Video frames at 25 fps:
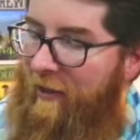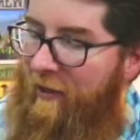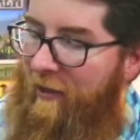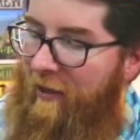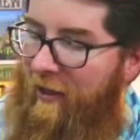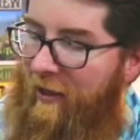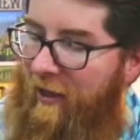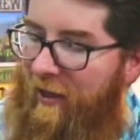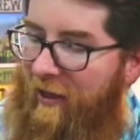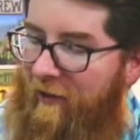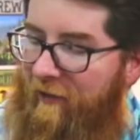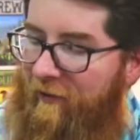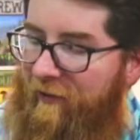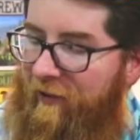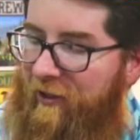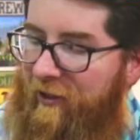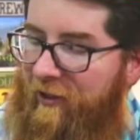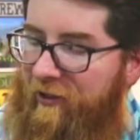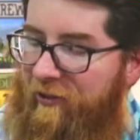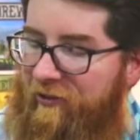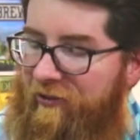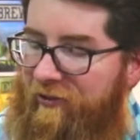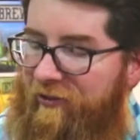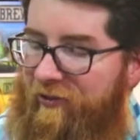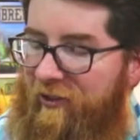There
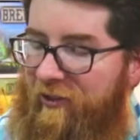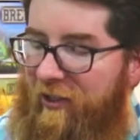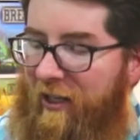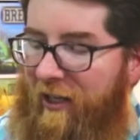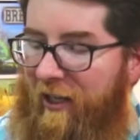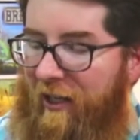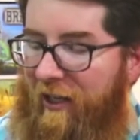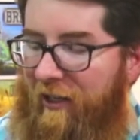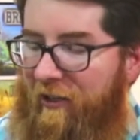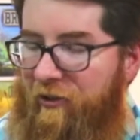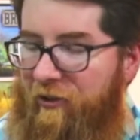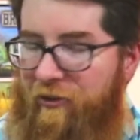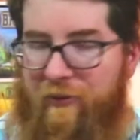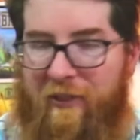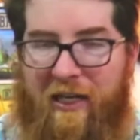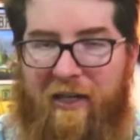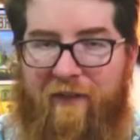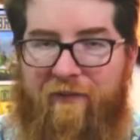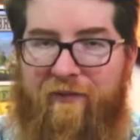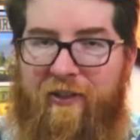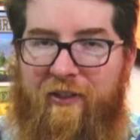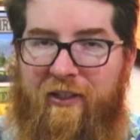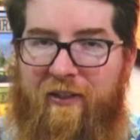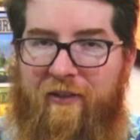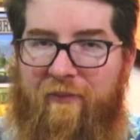is a
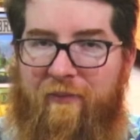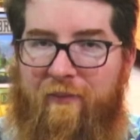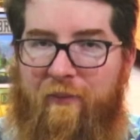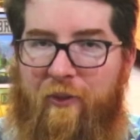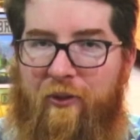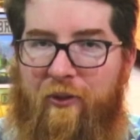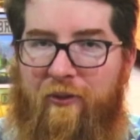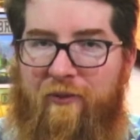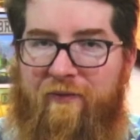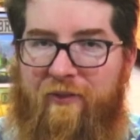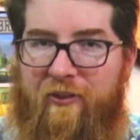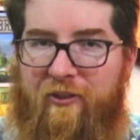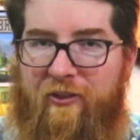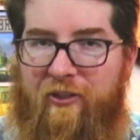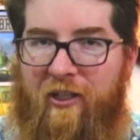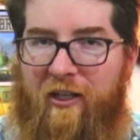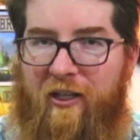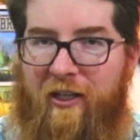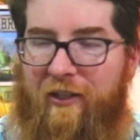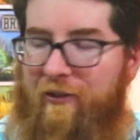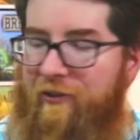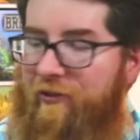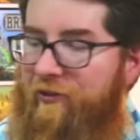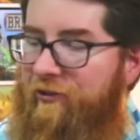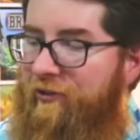drafting mode for
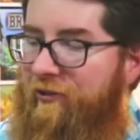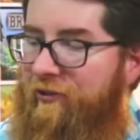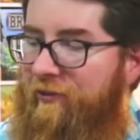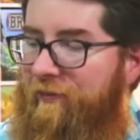tiles,